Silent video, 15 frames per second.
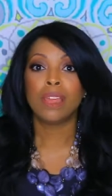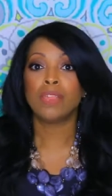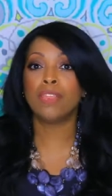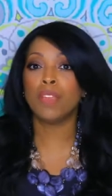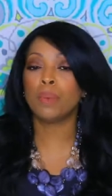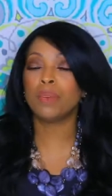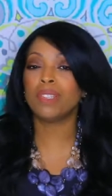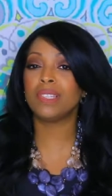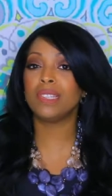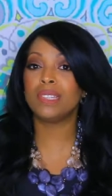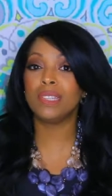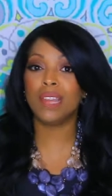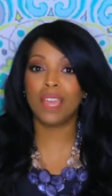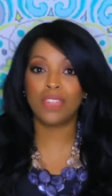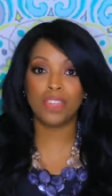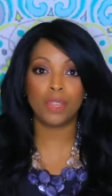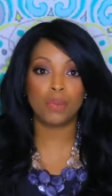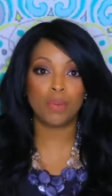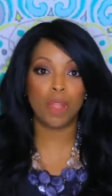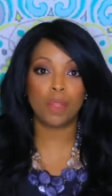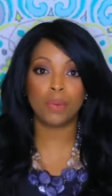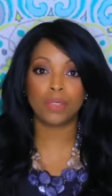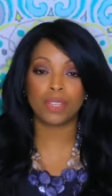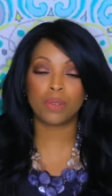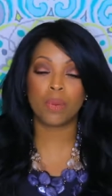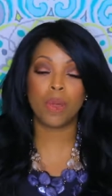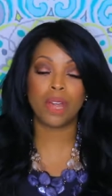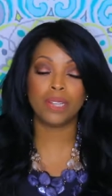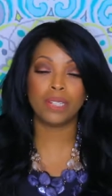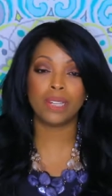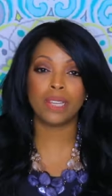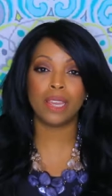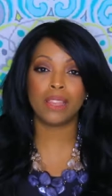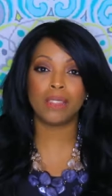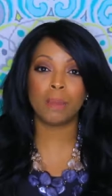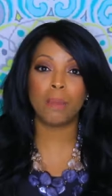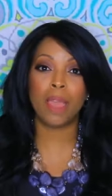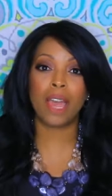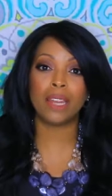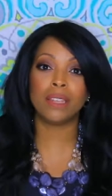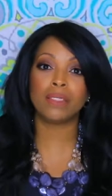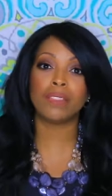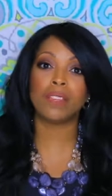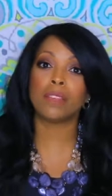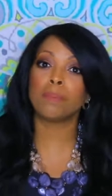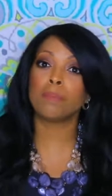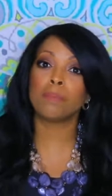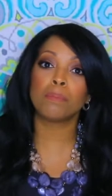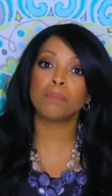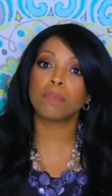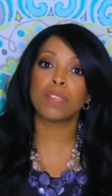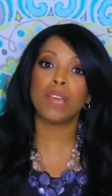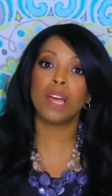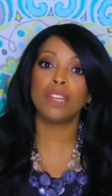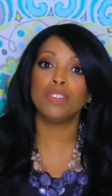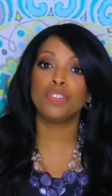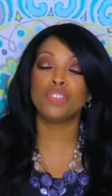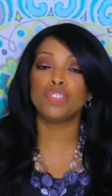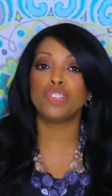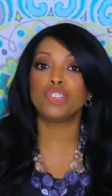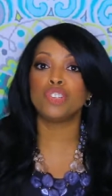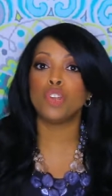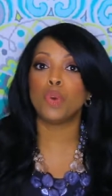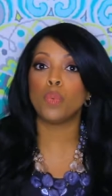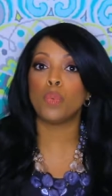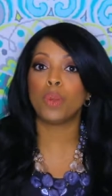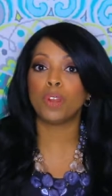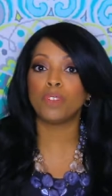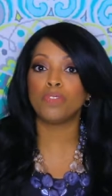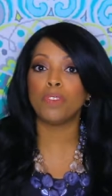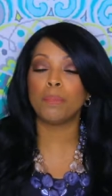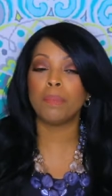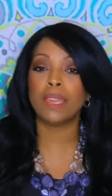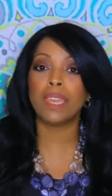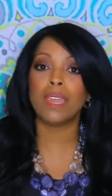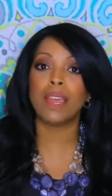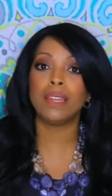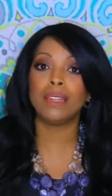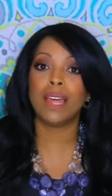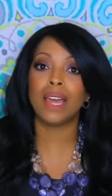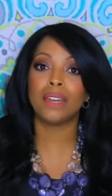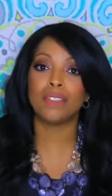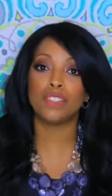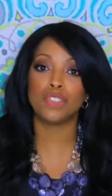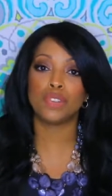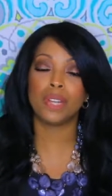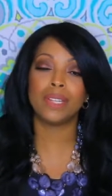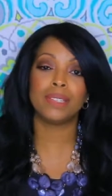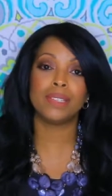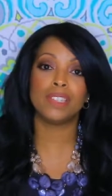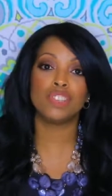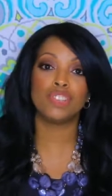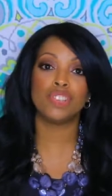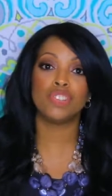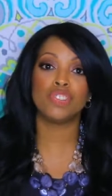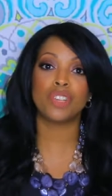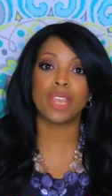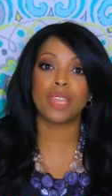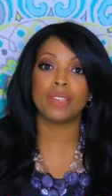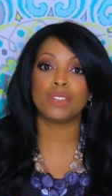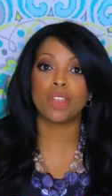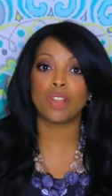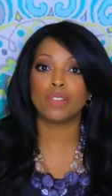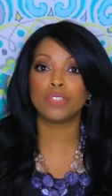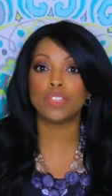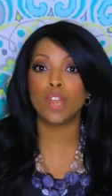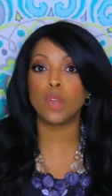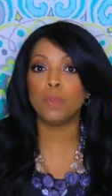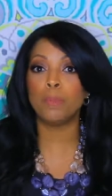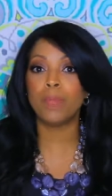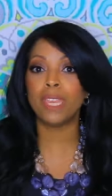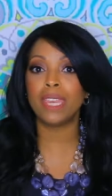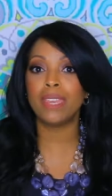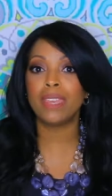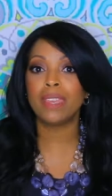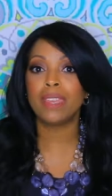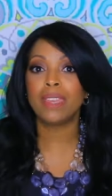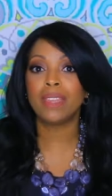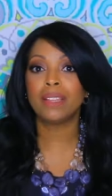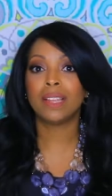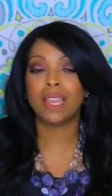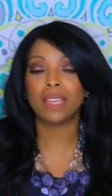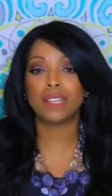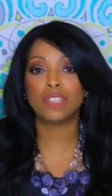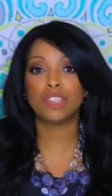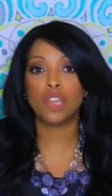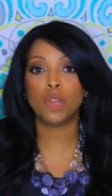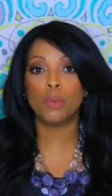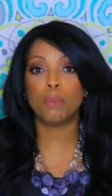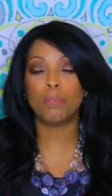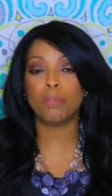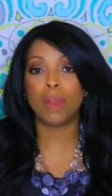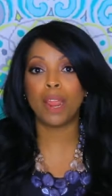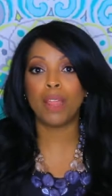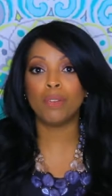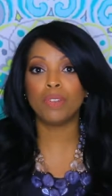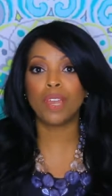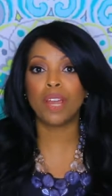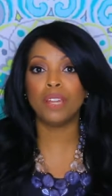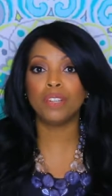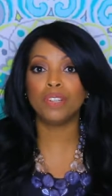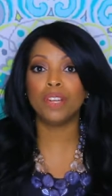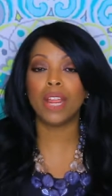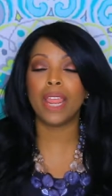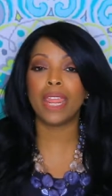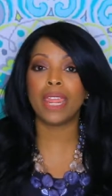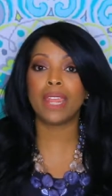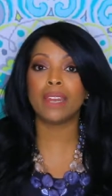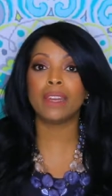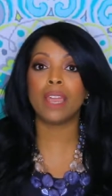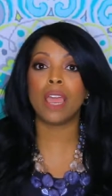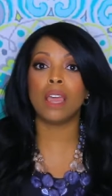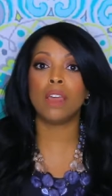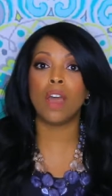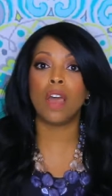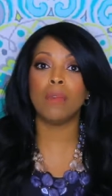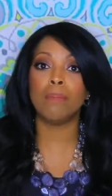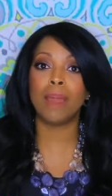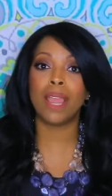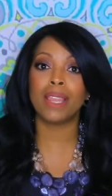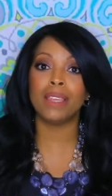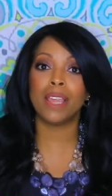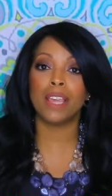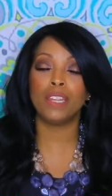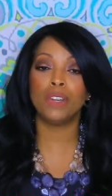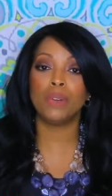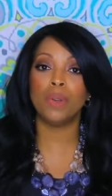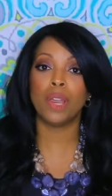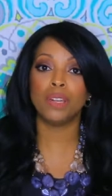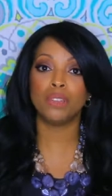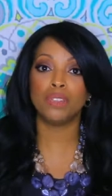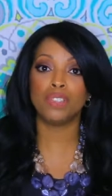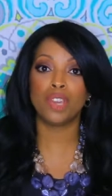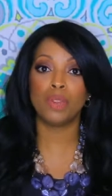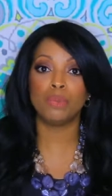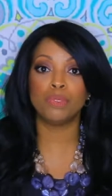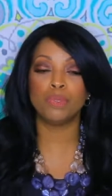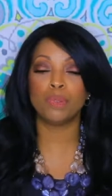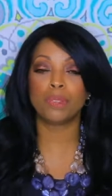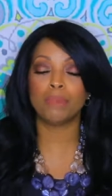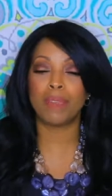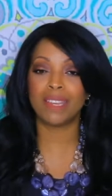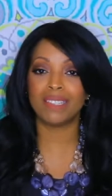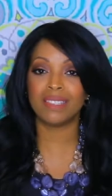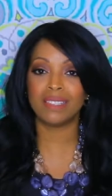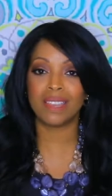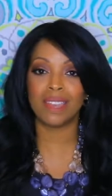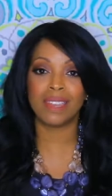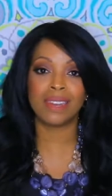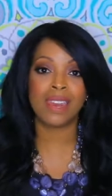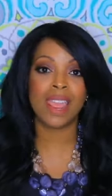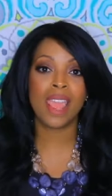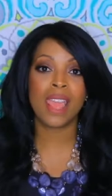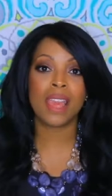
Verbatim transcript: there was nothing wrong with the quality of the palette. The colors just don't work for me. A lot of the transition shades are taupey, like a taupe brown color, and on my yellow undertones with my skin,